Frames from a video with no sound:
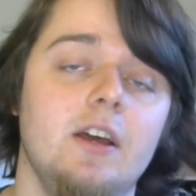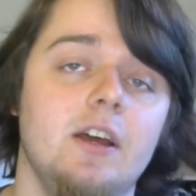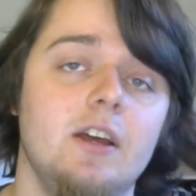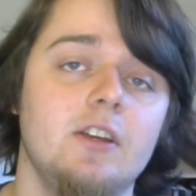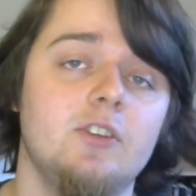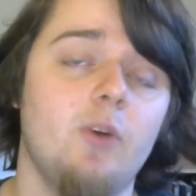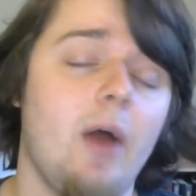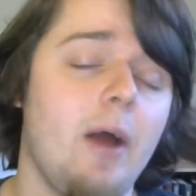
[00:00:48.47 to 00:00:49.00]

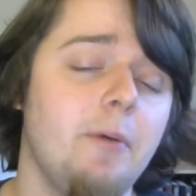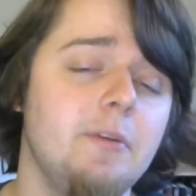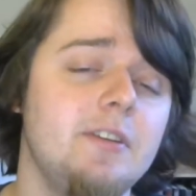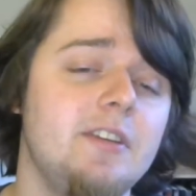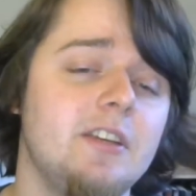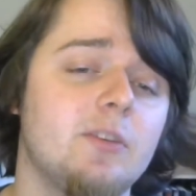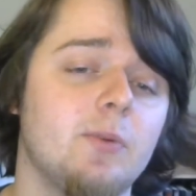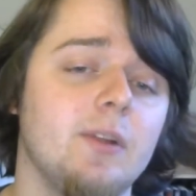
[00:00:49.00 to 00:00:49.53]
So how
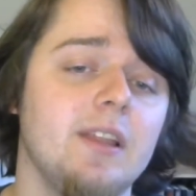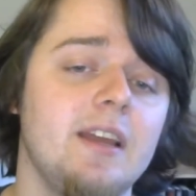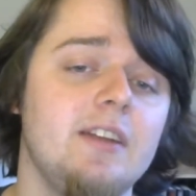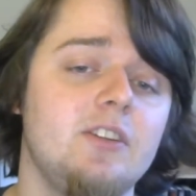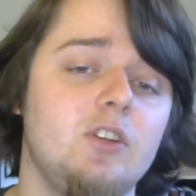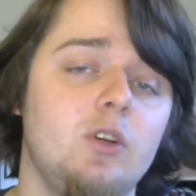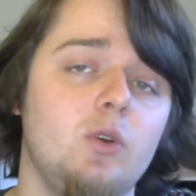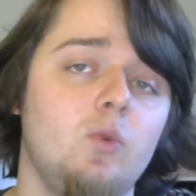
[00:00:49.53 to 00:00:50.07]
does this
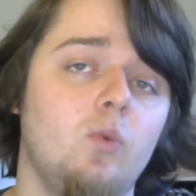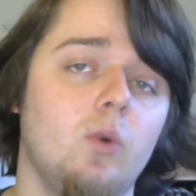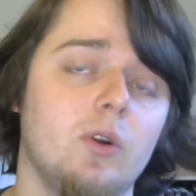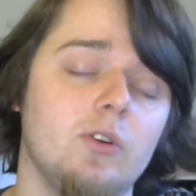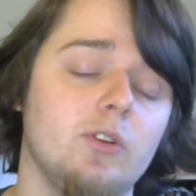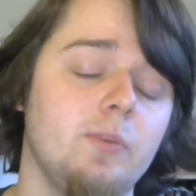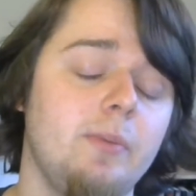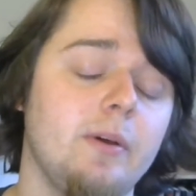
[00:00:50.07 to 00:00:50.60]
relate to
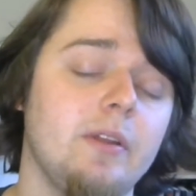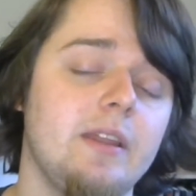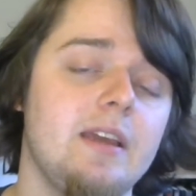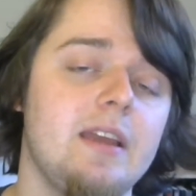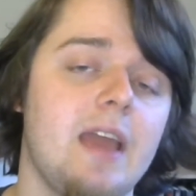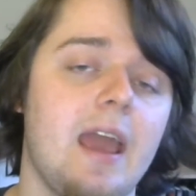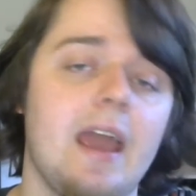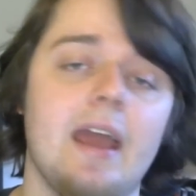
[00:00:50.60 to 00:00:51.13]
world
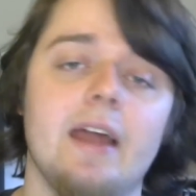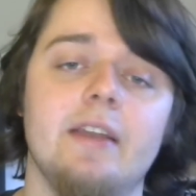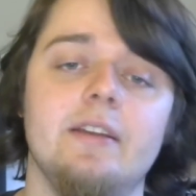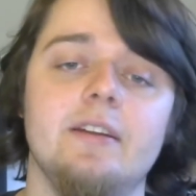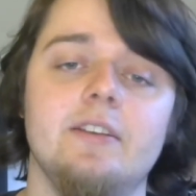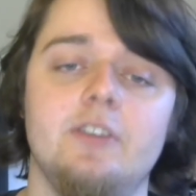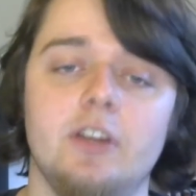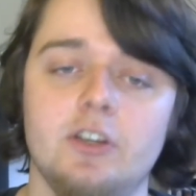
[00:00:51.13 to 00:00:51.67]
building
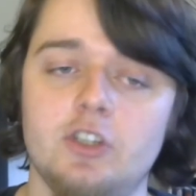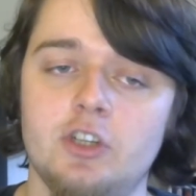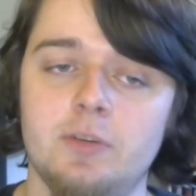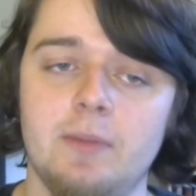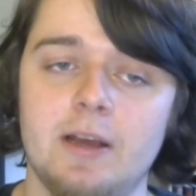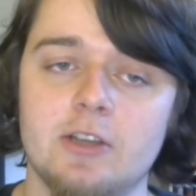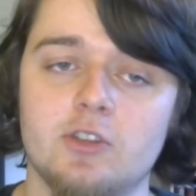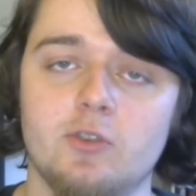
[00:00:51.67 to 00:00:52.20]
and dungeon
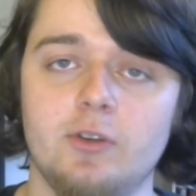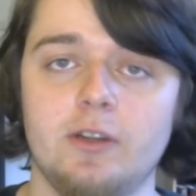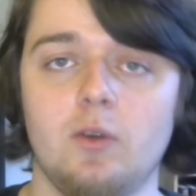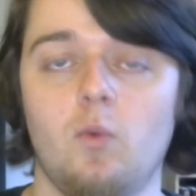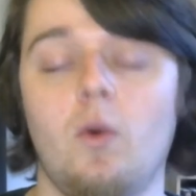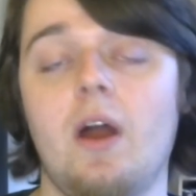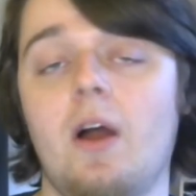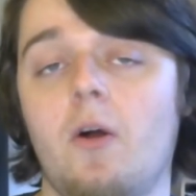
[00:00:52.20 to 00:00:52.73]

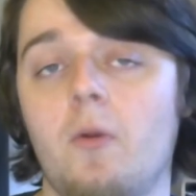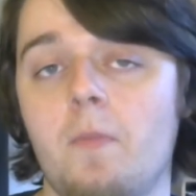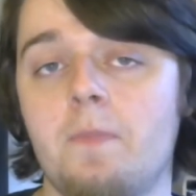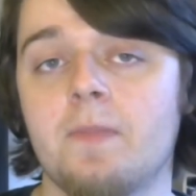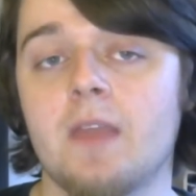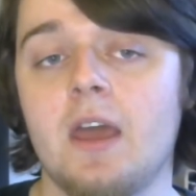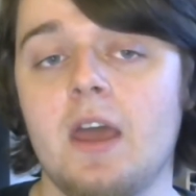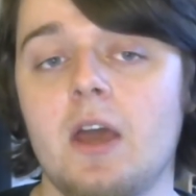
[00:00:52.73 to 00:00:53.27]
mastering? Well,
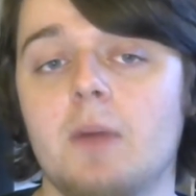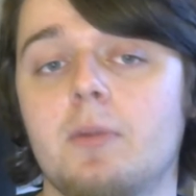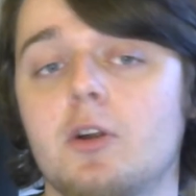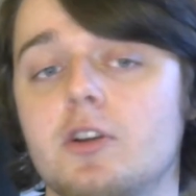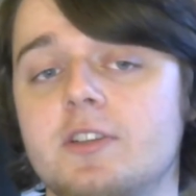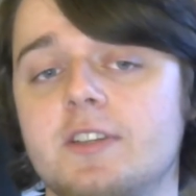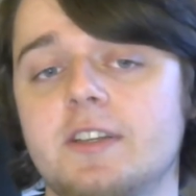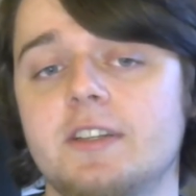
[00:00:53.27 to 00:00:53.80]

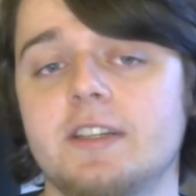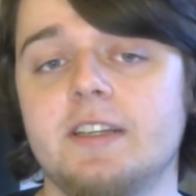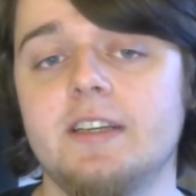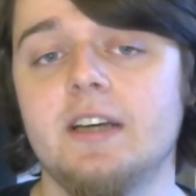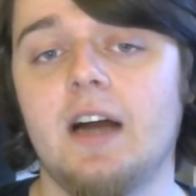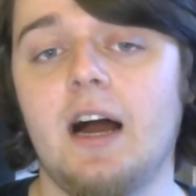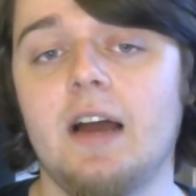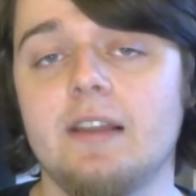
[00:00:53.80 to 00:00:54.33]

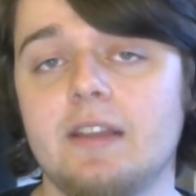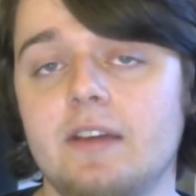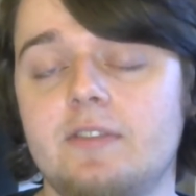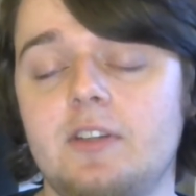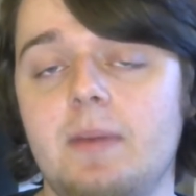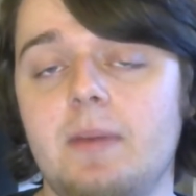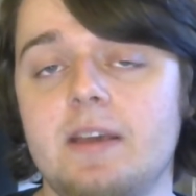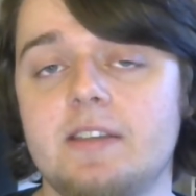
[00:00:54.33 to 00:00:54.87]
personally, I love
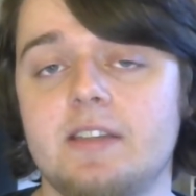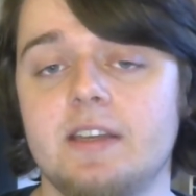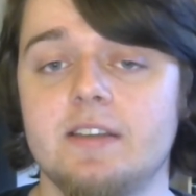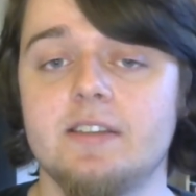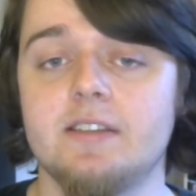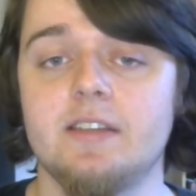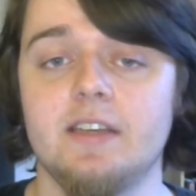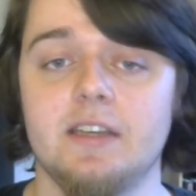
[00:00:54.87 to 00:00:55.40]
to base
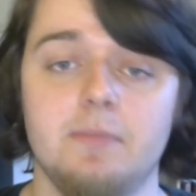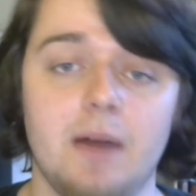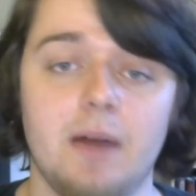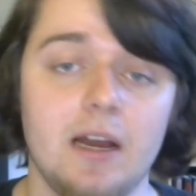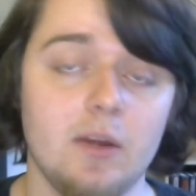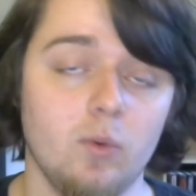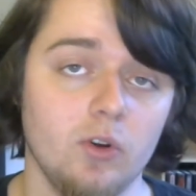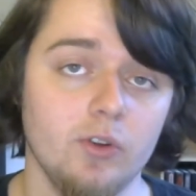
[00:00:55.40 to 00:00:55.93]
things in
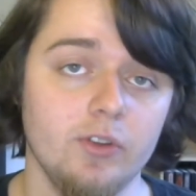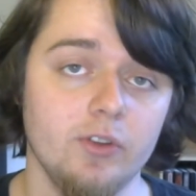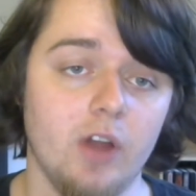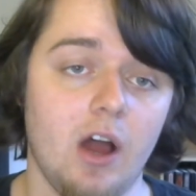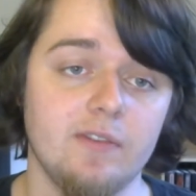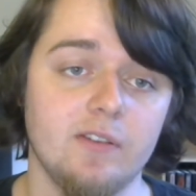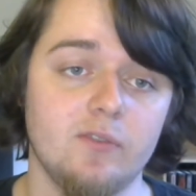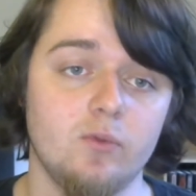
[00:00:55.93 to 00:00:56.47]
my world
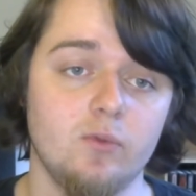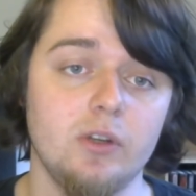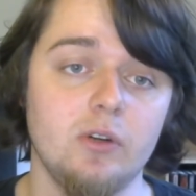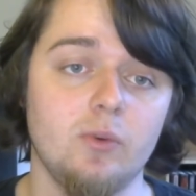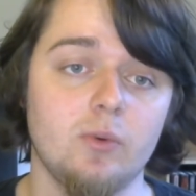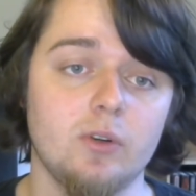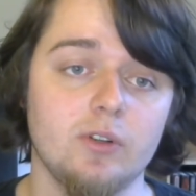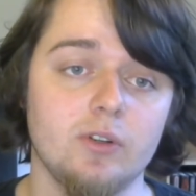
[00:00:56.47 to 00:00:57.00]
off of
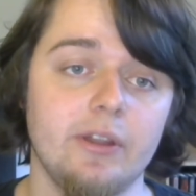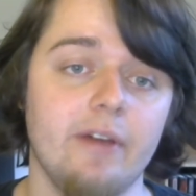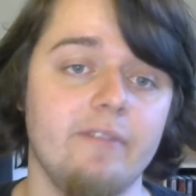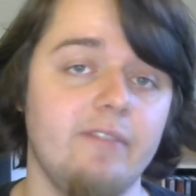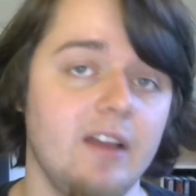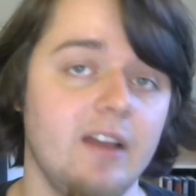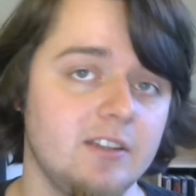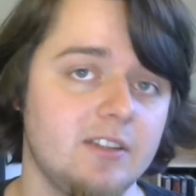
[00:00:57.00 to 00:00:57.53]
real-world
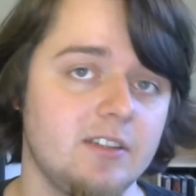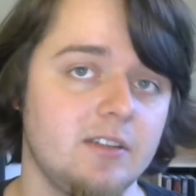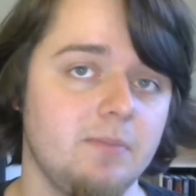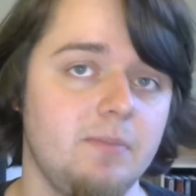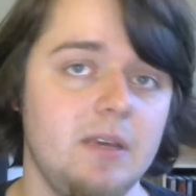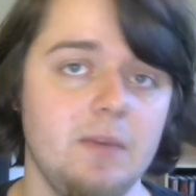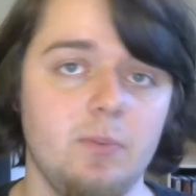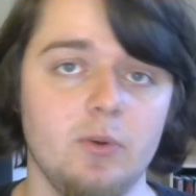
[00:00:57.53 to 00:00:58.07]
events,
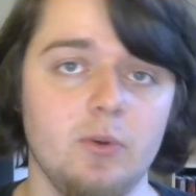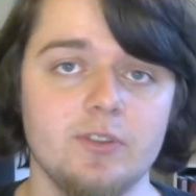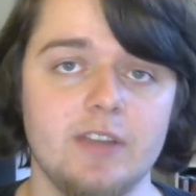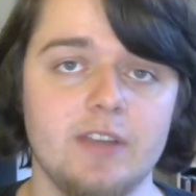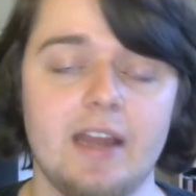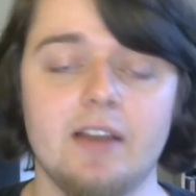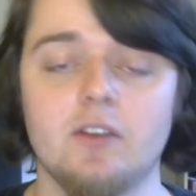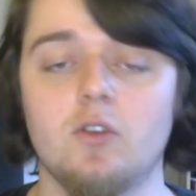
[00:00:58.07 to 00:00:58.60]
peoples,
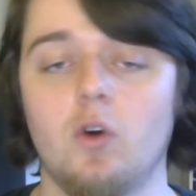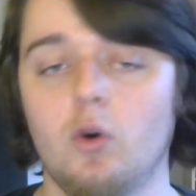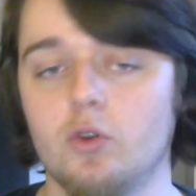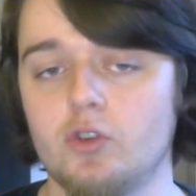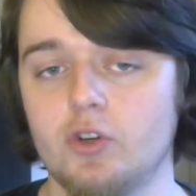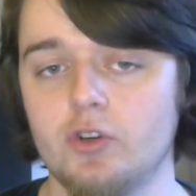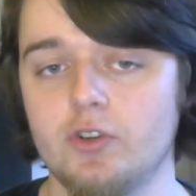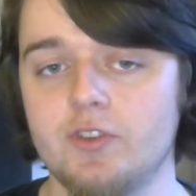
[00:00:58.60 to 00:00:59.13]
and
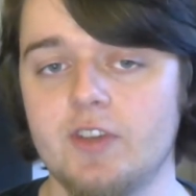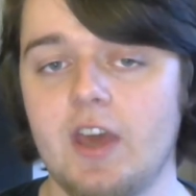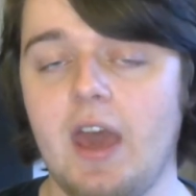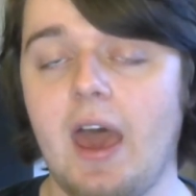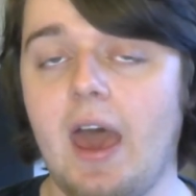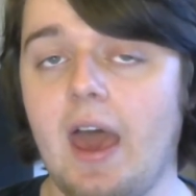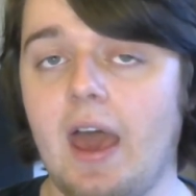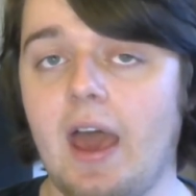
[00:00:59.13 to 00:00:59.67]
cultures.
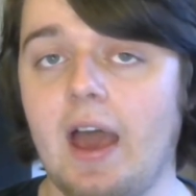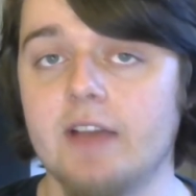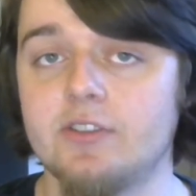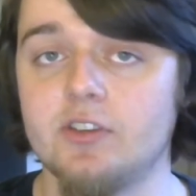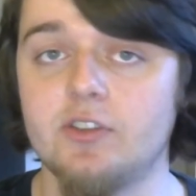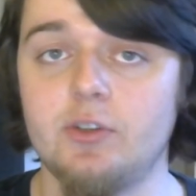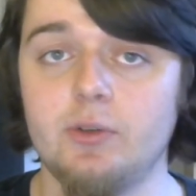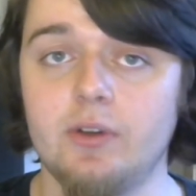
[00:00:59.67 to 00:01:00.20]

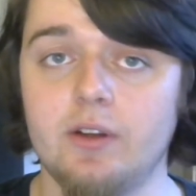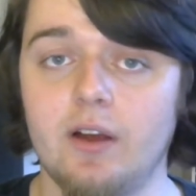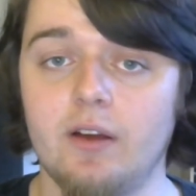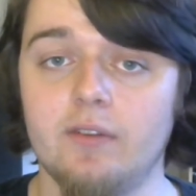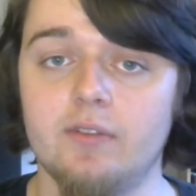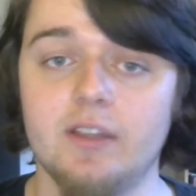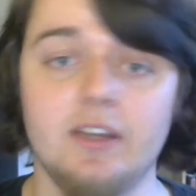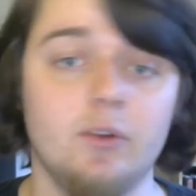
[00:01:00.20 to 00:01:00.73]
As a student
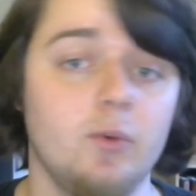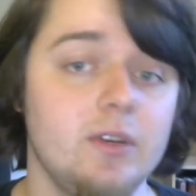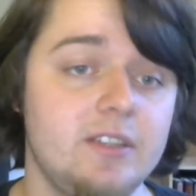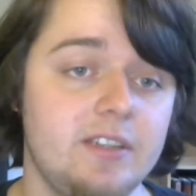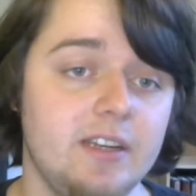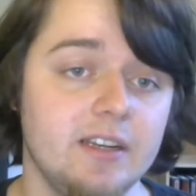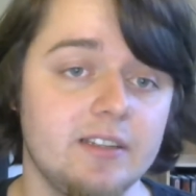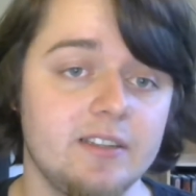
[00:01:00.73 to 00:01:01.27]
of
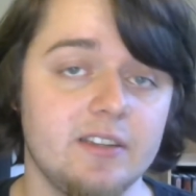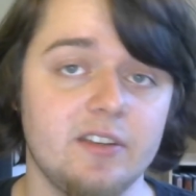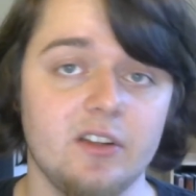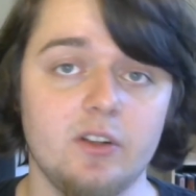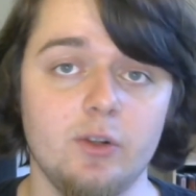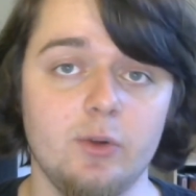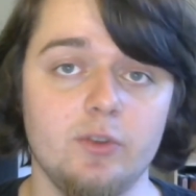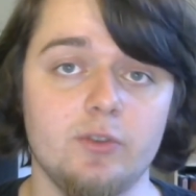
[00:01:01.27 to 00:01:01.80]
linguistics, this
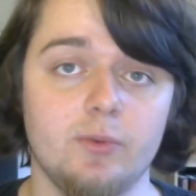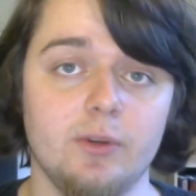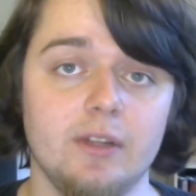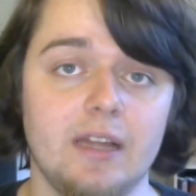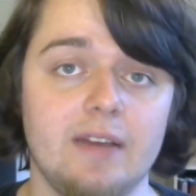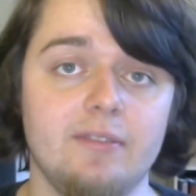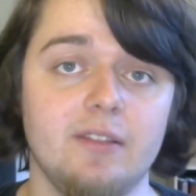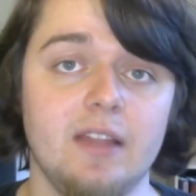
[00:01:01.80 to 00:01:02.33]
includes
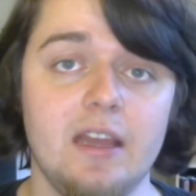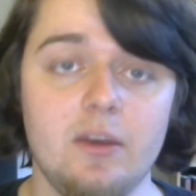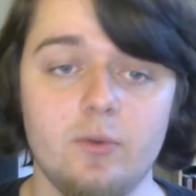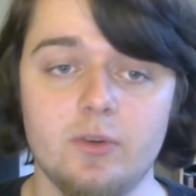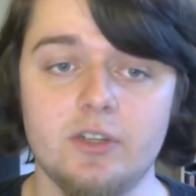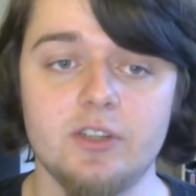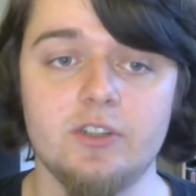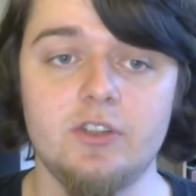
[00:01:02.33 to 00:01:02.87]
real-life
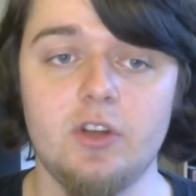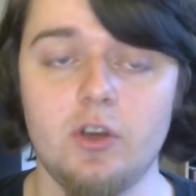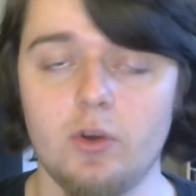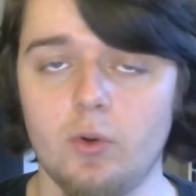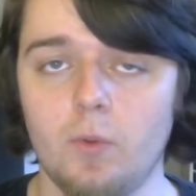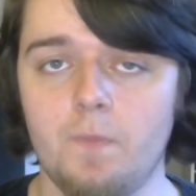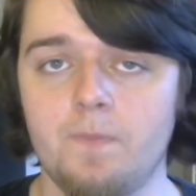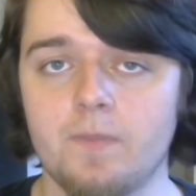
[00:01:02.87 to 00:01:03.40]
languages
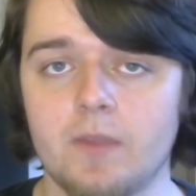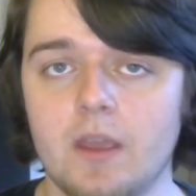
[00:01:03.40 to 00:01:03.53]
too.